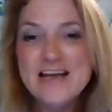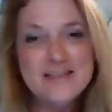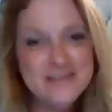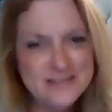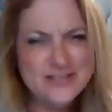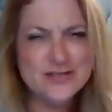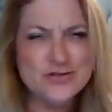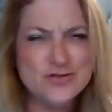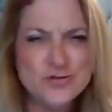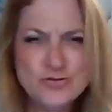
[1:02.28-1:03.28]
And this is a
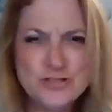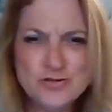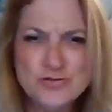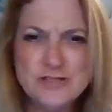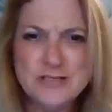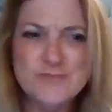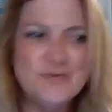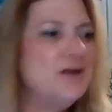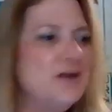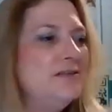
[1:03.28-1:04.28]
juicy
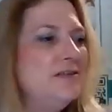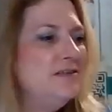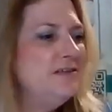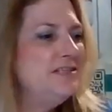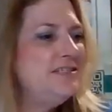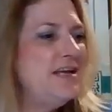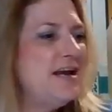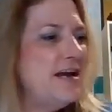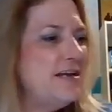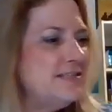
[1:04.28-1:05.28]
one. Let's see. I
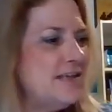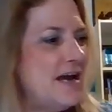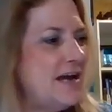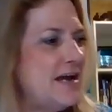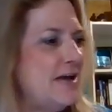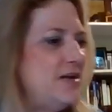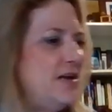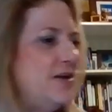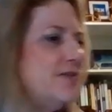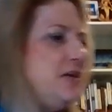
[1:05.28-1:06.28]
got one
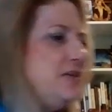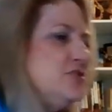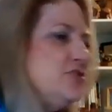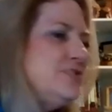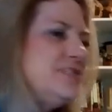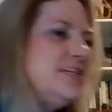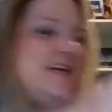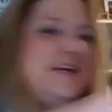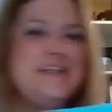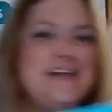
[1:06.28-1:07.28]
here. Wait,
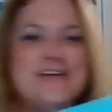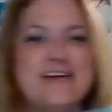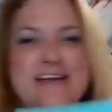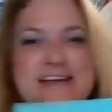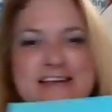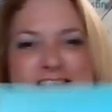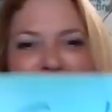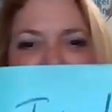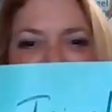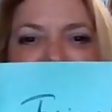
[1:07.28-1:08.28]
juicy. There it is.
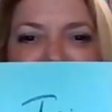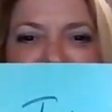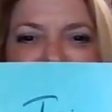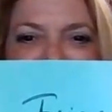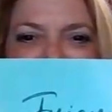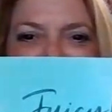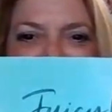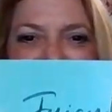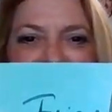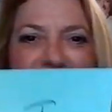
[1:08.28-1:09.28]

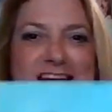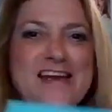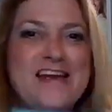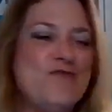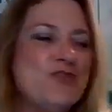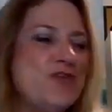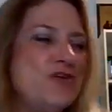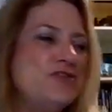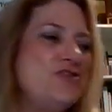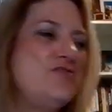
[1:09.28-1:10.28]
Juicy. For
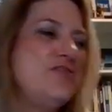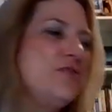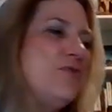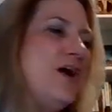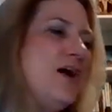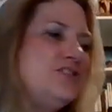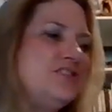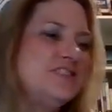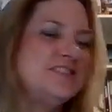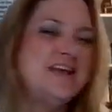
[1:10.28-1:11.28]
those of you that are watching,
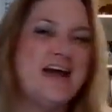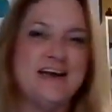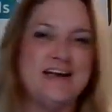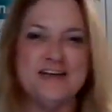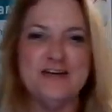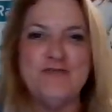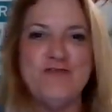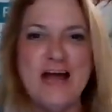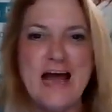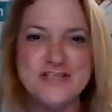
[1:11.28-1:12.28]
just got a little
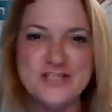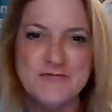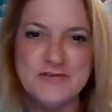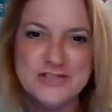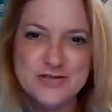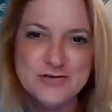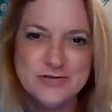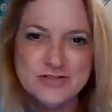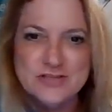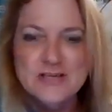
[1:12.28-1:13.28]
flash of a
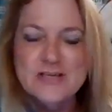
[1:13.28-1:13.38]
juice.